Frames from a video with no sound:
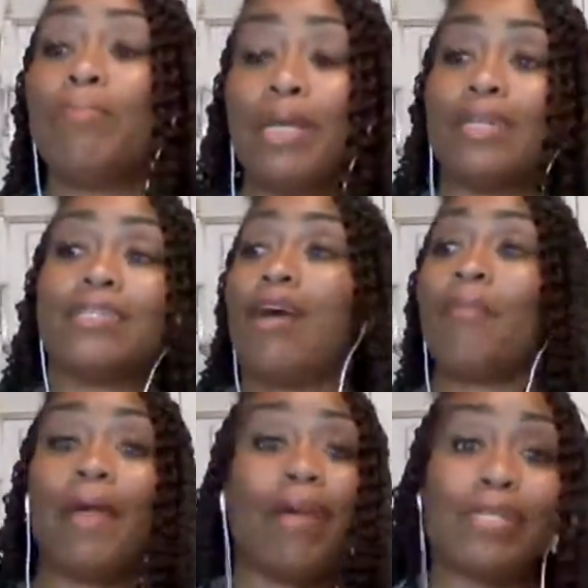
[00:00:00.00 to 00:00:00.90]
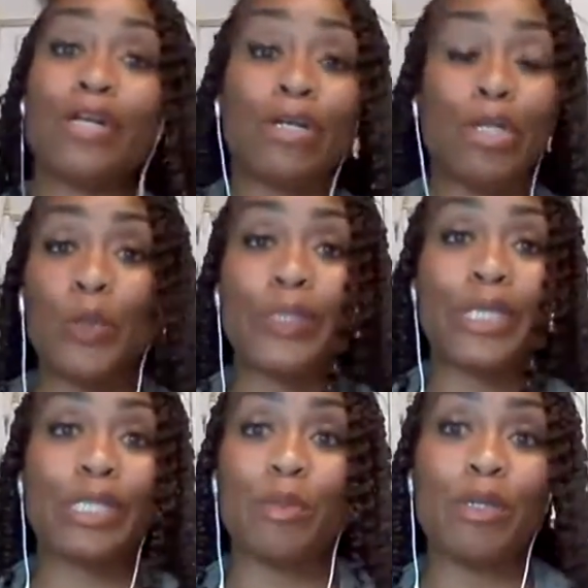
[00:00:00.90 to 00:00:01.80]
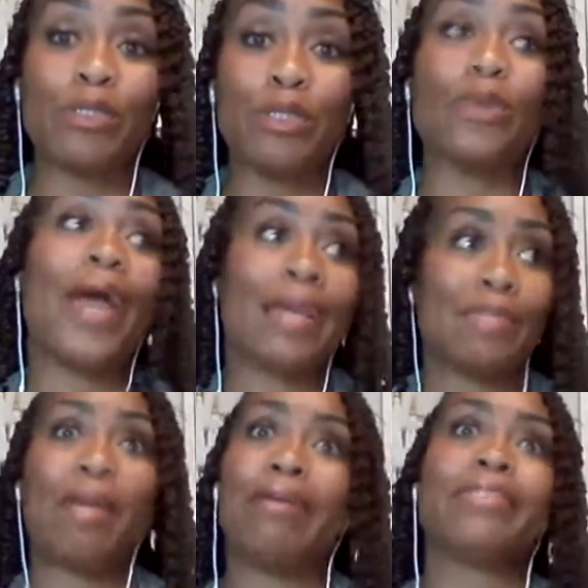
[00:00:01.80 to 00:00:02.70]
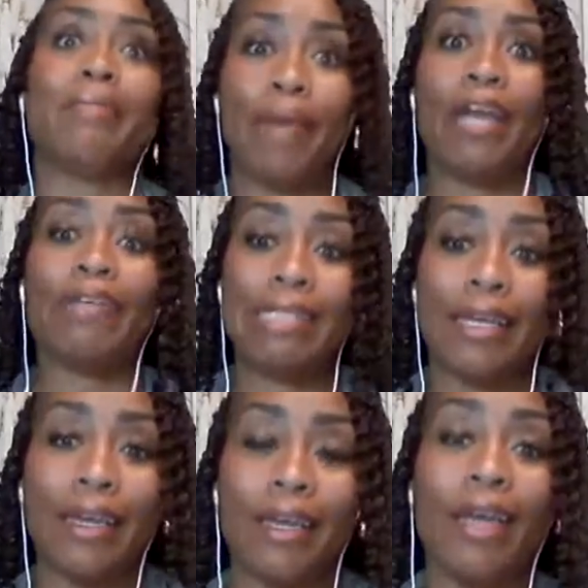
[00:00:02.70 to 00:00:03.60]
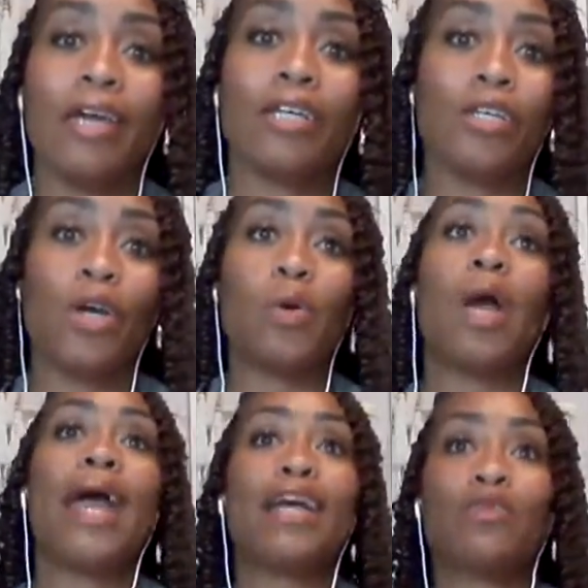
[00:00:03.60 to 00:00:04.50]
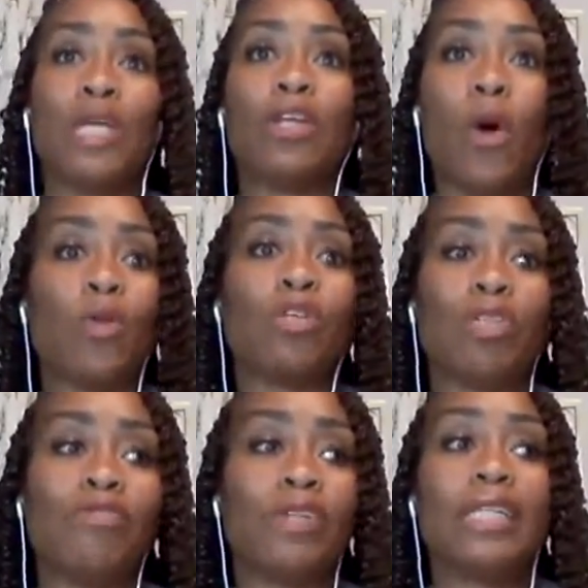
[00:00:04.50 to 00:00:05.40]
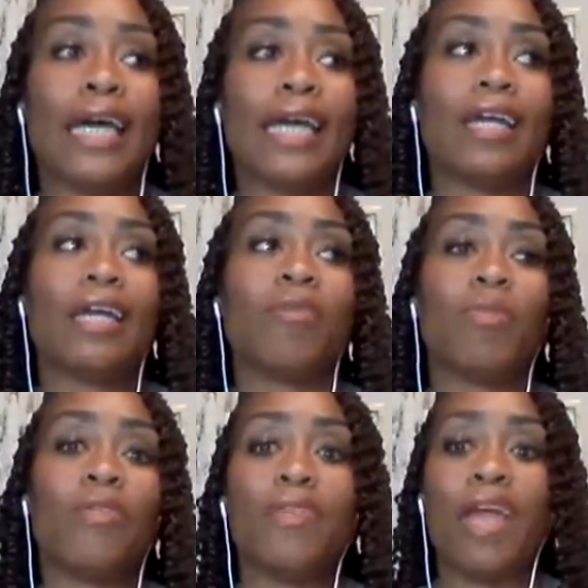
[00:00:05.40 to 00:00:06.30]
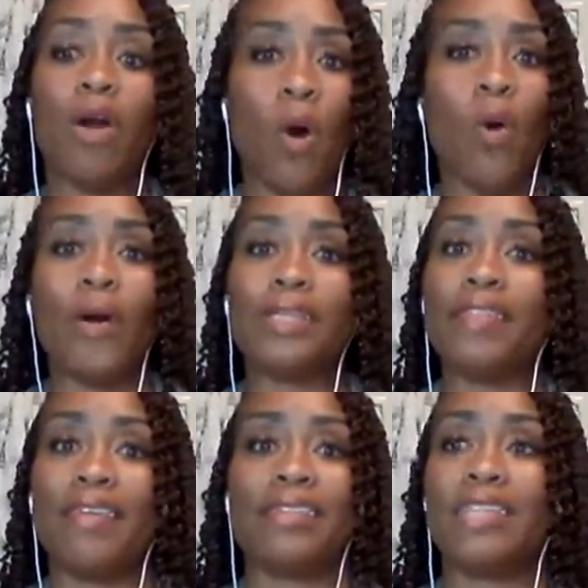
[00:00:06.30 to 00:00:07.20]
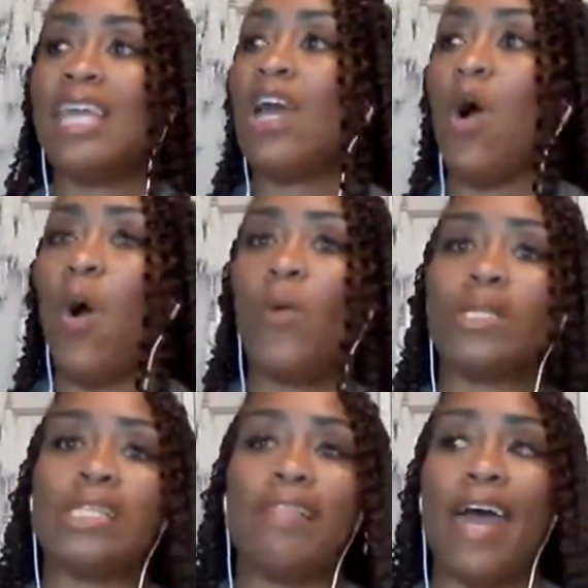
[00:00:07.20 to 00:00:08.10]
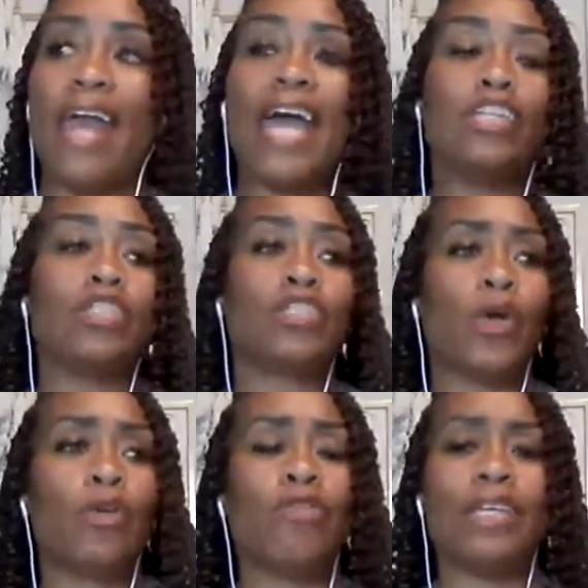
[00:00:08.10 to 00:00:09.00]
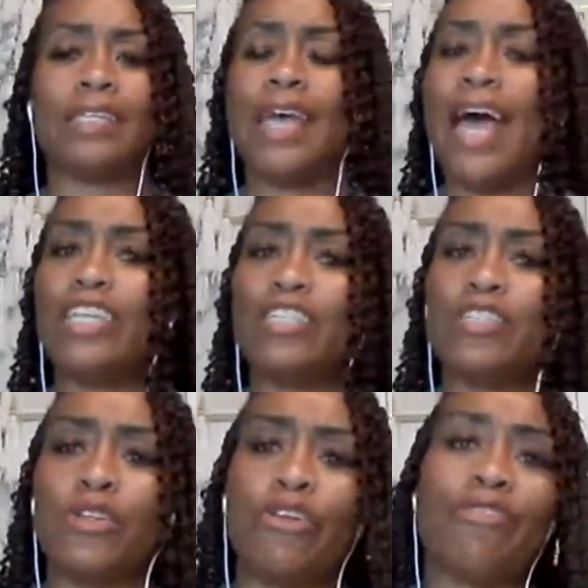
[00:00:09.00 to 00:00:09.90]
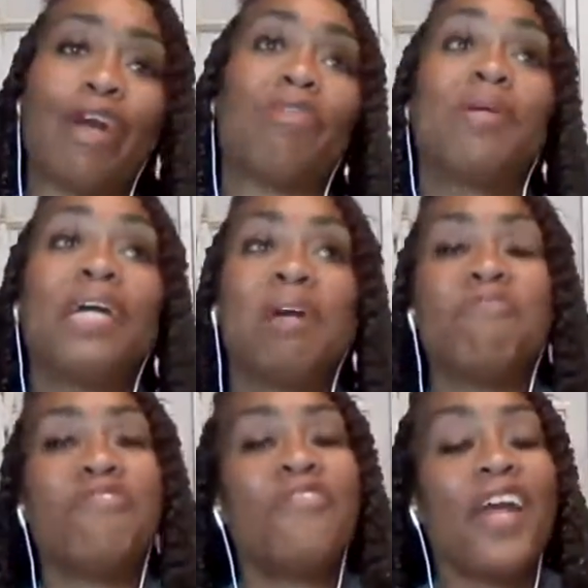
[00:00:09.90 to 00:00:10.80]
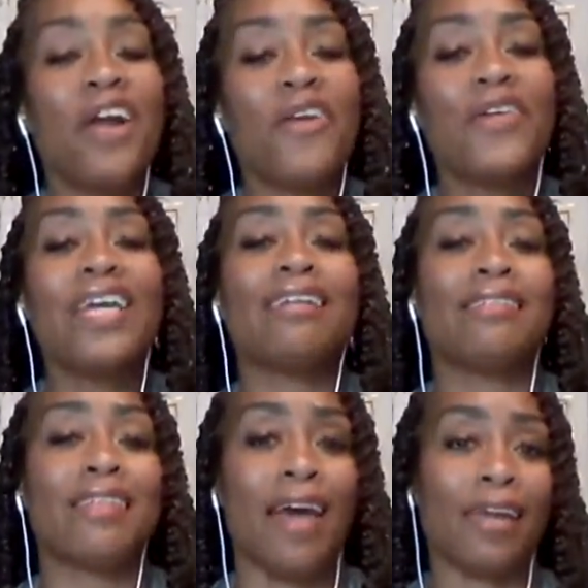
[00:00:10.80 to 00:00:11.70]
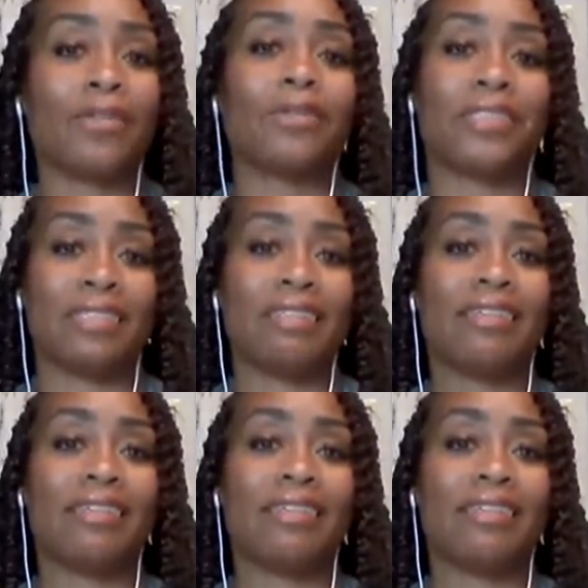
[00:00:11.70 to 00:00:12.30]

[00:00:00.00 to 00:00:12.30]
because our parents aren't doing what they're supposed to do as parents and parenting, as we get older, we feel like, well, they owe us this. They owe us that. I deserve this. I deserve that. We become very entitled